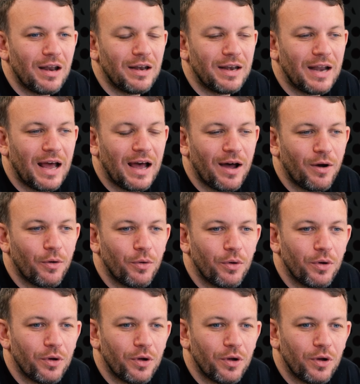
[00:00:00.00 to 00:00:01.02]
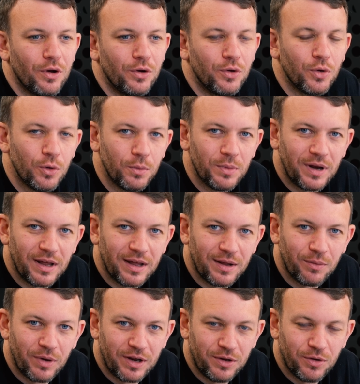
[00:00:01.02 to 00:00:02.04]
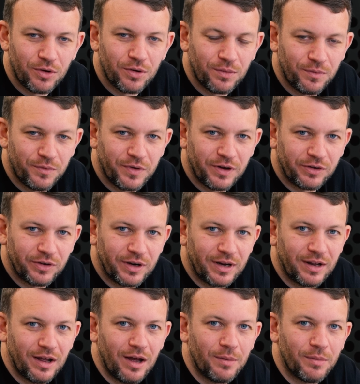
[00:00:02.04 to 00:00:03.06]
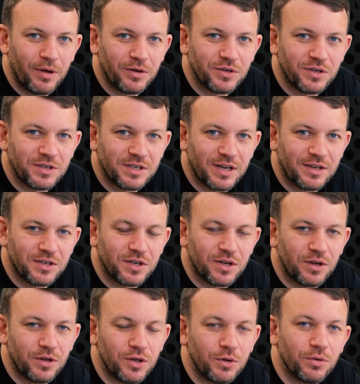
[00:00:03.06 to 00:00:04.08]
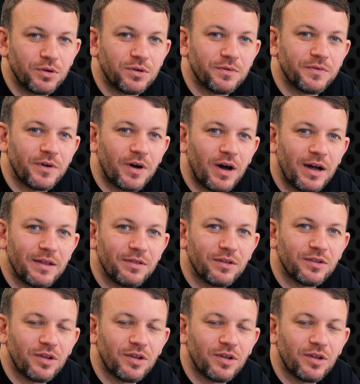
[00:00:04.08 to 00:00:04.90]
Now, normally when you're configuring a motion sensor, you would define the